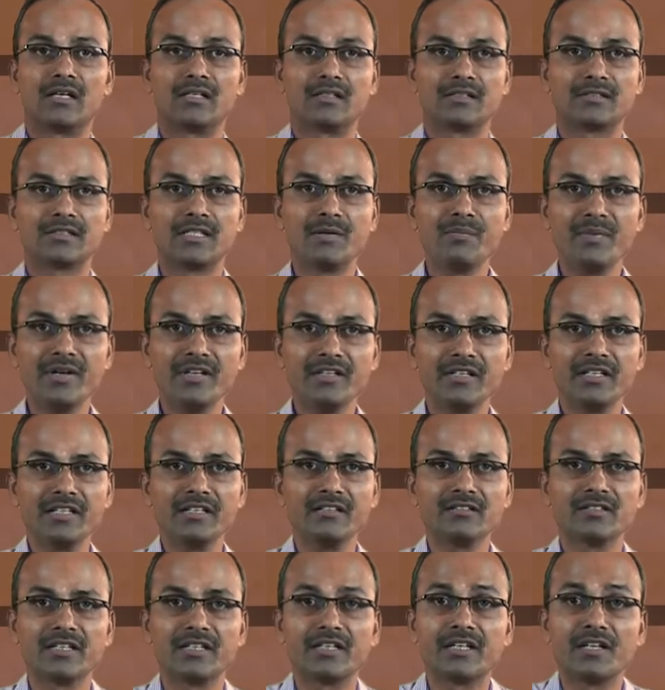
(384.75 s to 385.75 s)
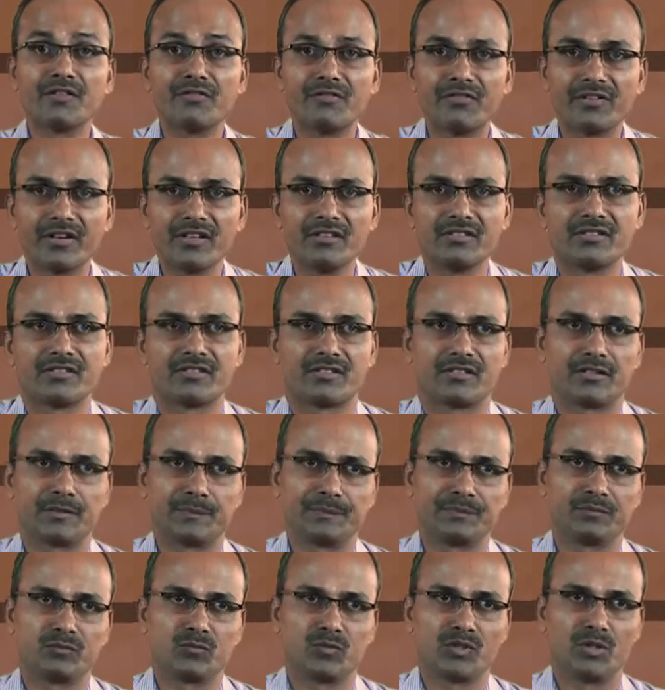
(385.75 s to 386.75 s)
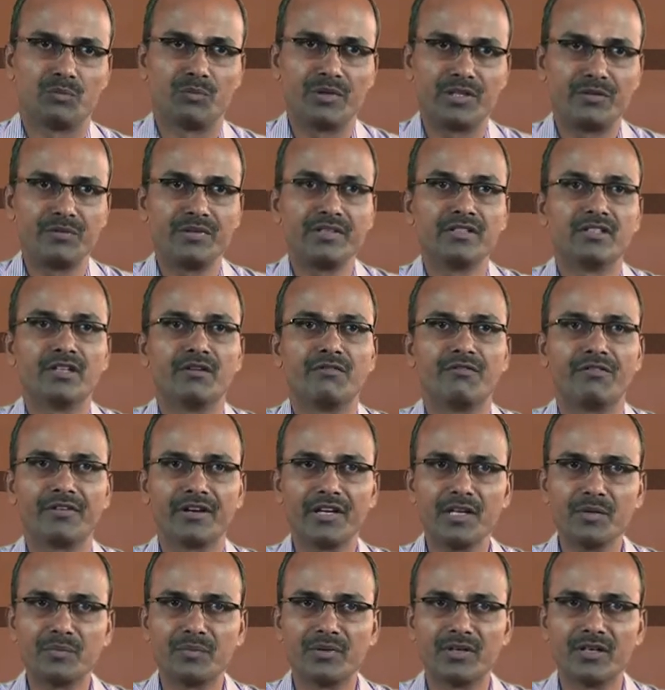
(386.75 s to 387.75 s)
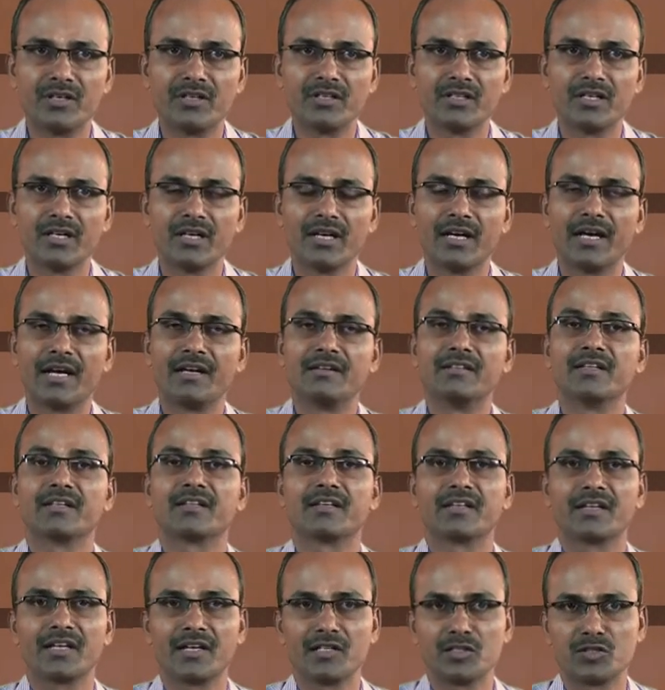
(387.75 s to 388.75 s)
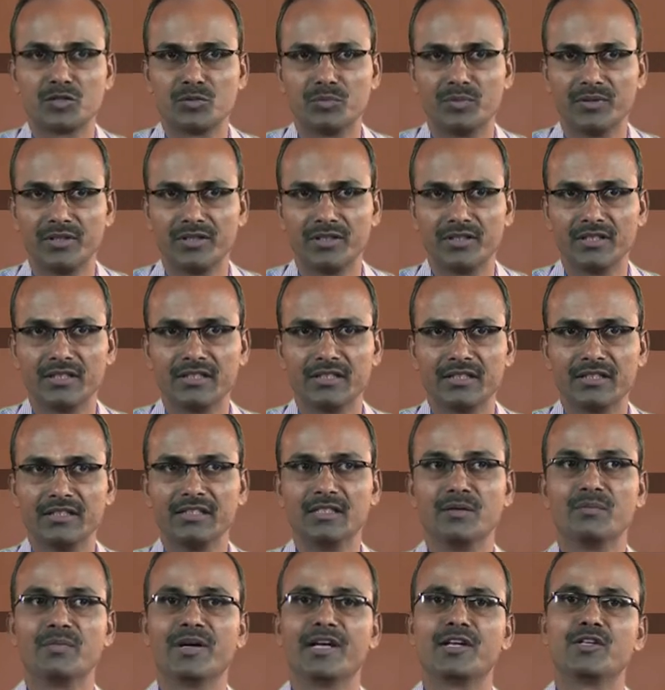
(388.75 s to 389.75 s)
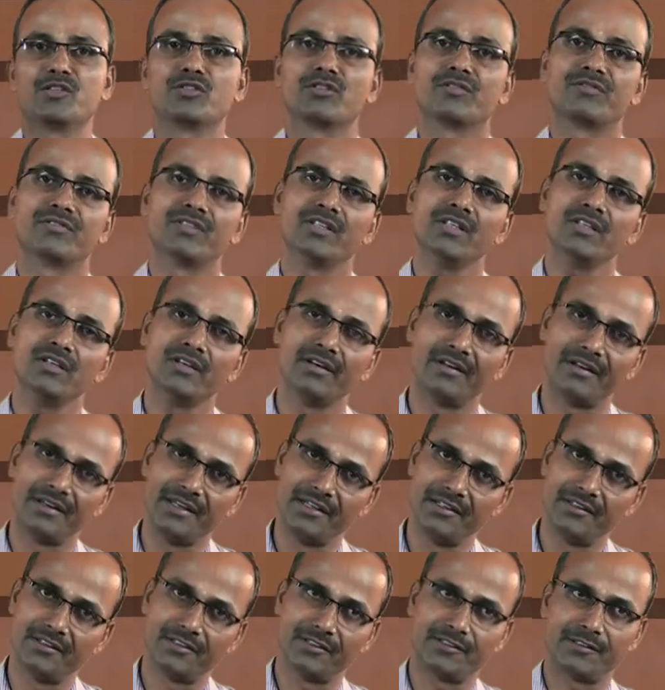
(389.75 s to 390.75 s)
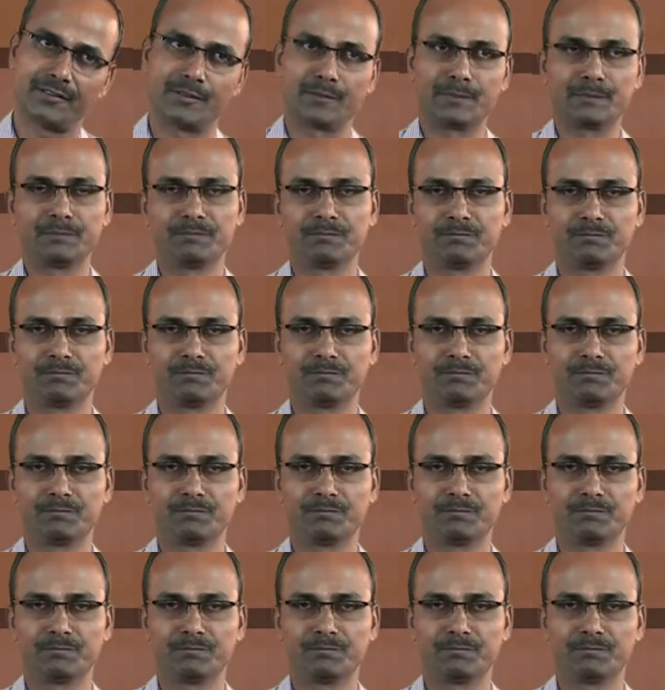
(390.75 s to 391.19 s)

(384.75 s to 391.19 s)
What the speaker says: cementing the difference between the free bird and the caged bird in the minds of the readers.